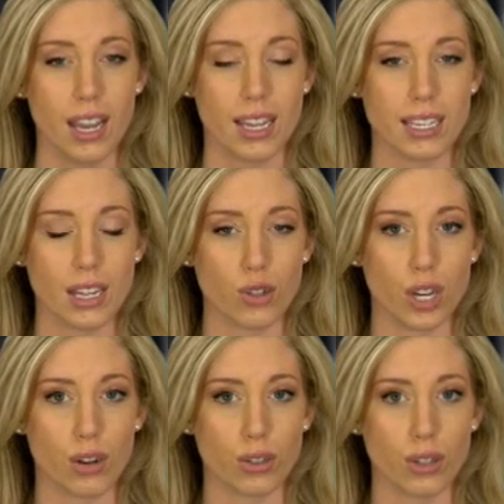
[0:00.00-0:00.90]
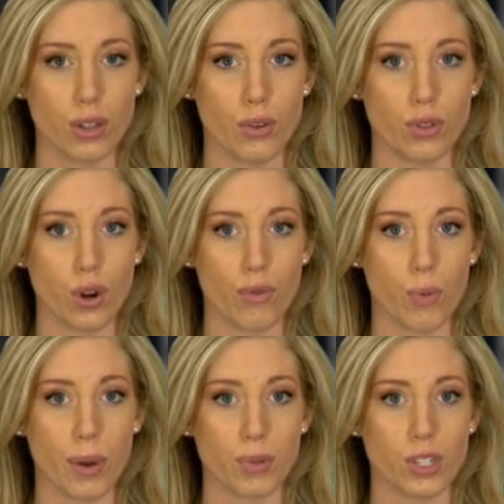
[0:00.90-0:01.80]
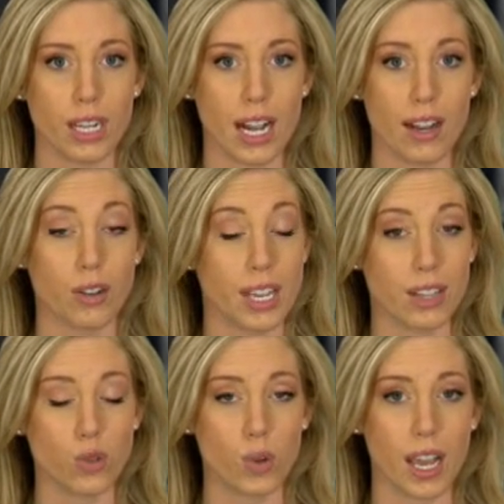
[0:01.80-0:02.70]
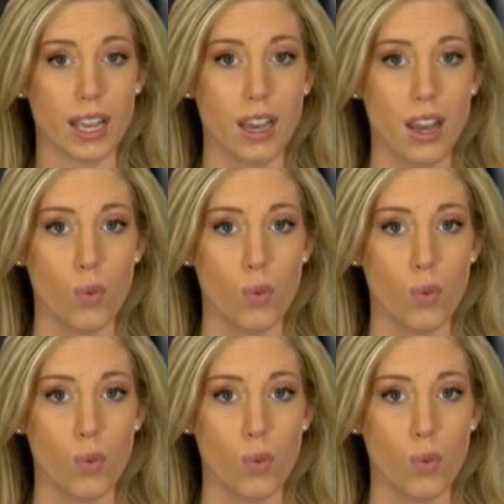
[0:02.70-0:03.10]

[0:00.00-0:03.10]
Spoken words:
Intel shares closed over 1% higher yesterday,